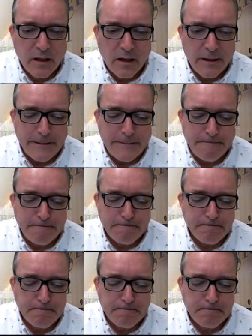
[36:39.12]

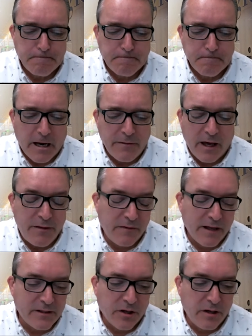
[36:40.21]
I think
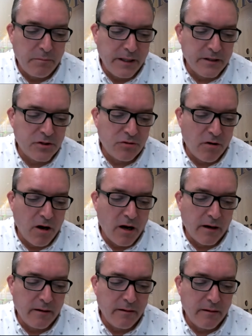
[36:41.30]
that's going to be a
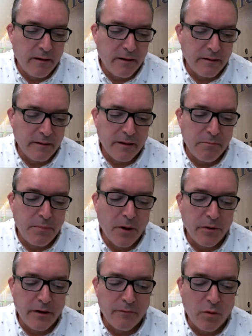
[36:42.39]
strong
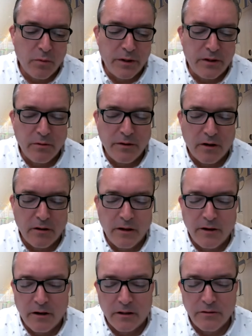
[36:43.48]
component of what we do in
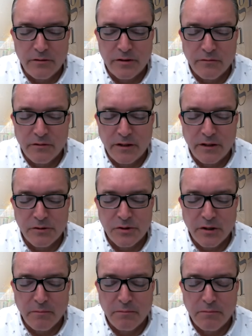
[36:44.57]
our inclusive
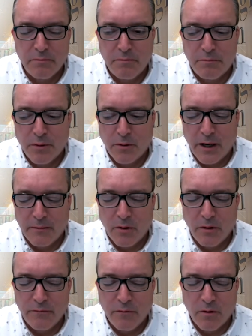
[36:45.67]
leadership program
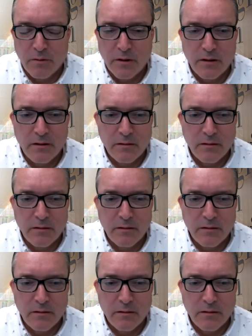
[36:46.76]
going forward.